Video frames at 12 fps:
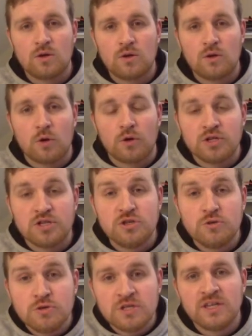God is
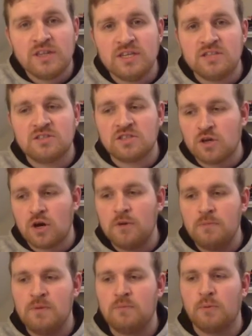using these to
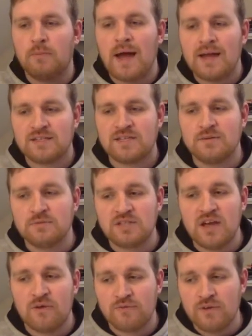turn people back to
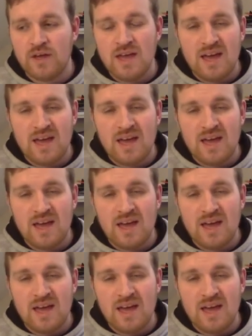himself.